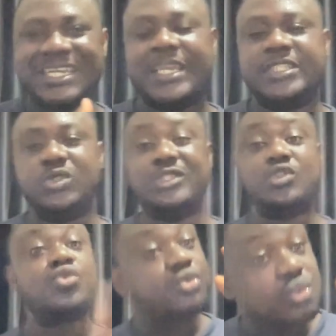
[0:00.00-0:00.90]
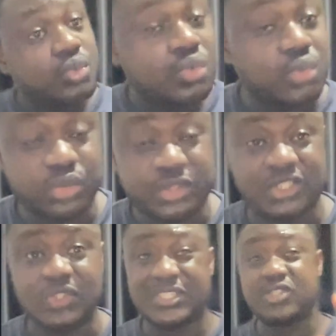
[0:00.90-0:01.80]
SEO is tools, the
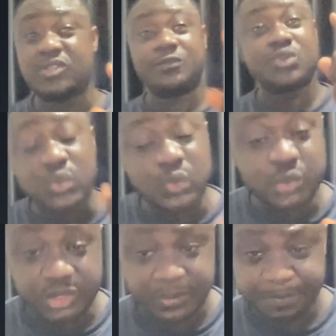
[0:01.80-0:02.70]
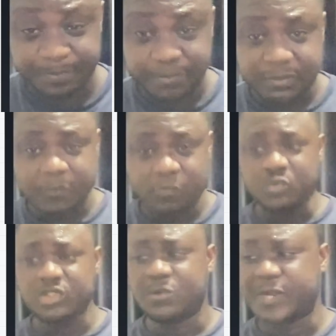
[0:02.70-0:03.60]
usage of tools,
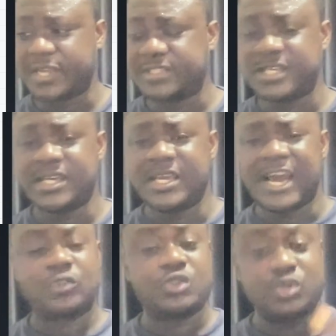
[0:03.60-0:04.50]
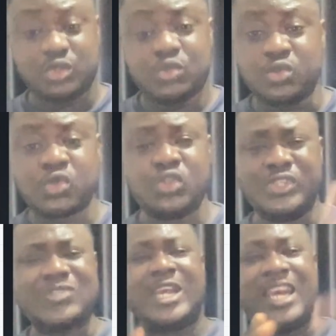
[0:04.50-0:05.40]
right? How to use tools. So you
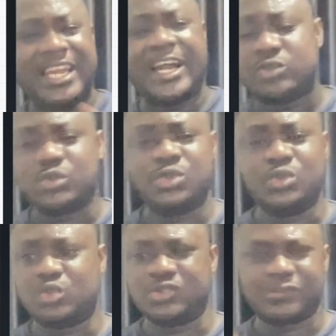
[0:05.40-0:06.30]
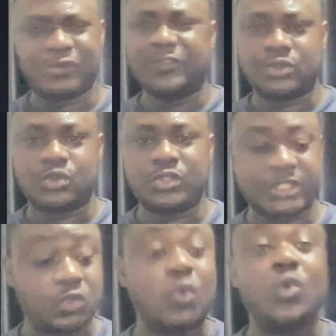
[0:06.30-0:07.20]
need to learn how to use tools. Some of the tools
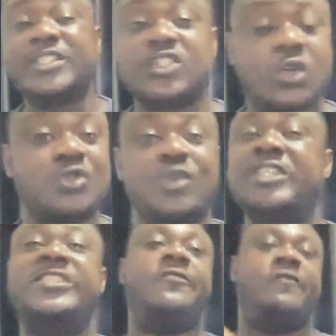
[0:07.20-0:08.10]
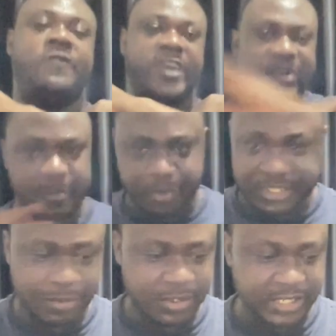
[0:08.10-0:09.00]
is Google Search Console. Is very
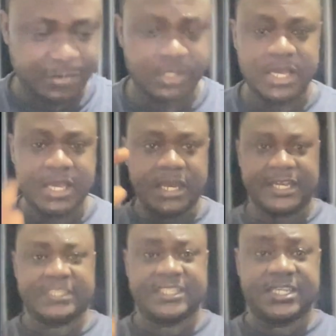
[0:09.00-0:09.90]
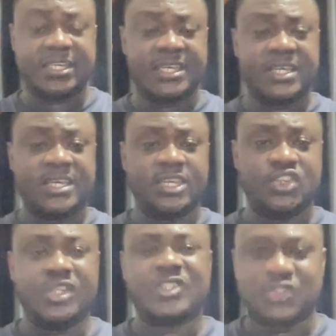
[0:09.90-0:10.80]
important because like I said,
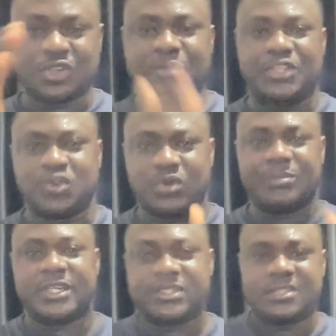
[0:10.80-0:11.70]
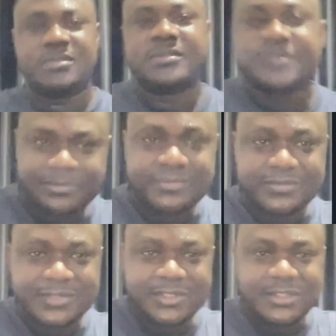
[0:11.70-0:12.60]
you need to submit your website
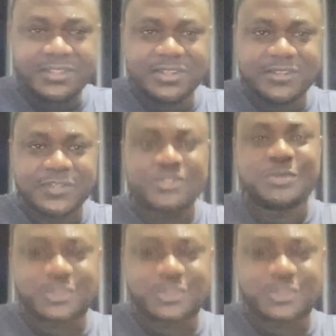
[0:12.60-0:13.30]
for it to be